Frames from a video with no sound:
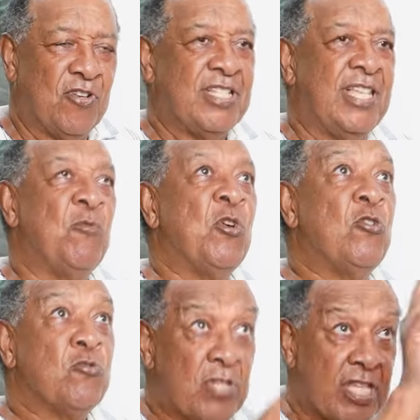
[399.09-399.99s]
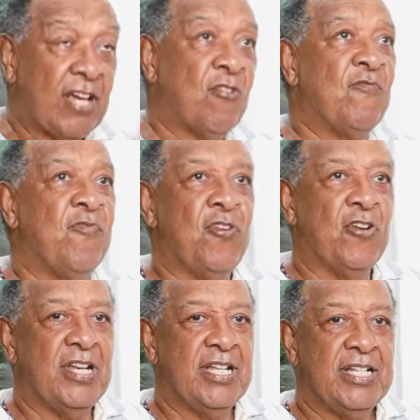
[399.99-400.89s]
And then we go to the second
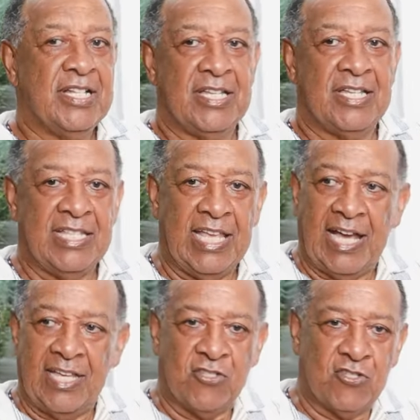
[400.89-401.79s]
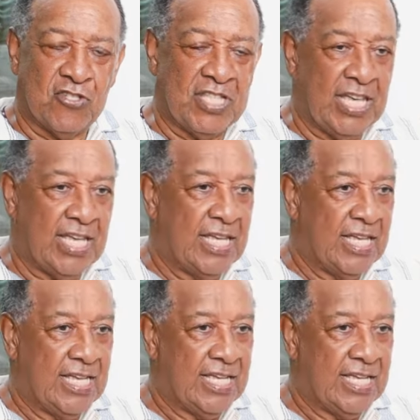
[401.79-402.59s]
floor, and then I saw the